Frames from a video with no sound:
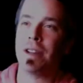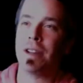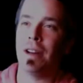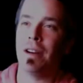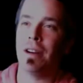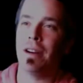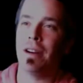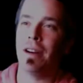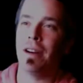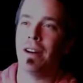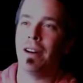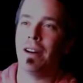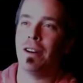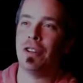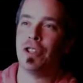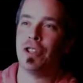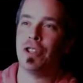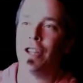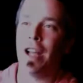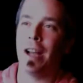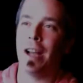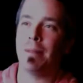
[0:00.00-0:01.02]
Hunter at our
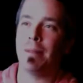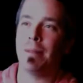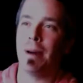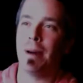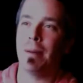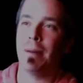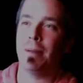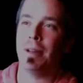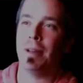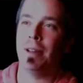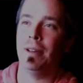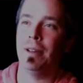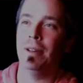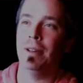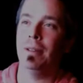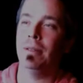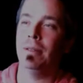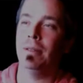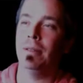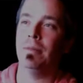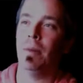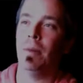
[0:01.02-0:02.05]
Shack Barbecue
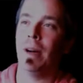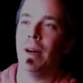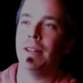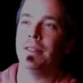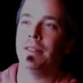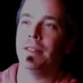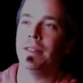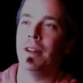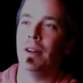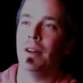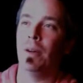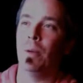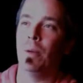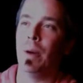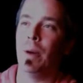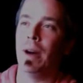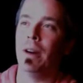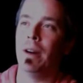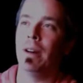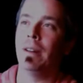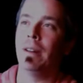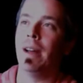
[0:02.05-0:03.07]
wants to know where in
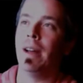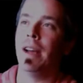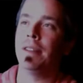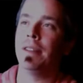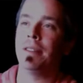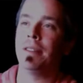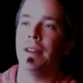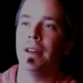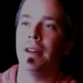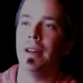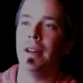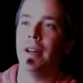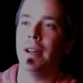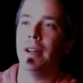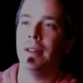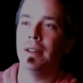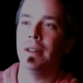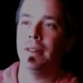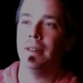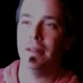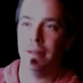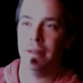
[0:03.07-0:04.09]
Alaska
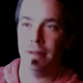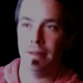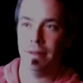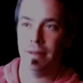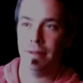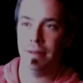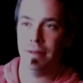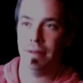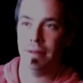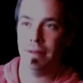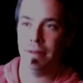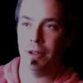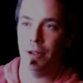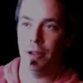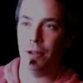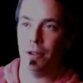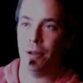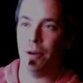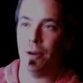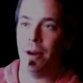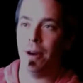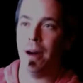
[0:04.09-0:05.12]
you
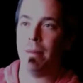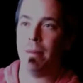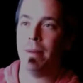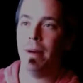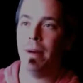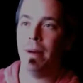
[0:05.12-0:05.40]
grew up.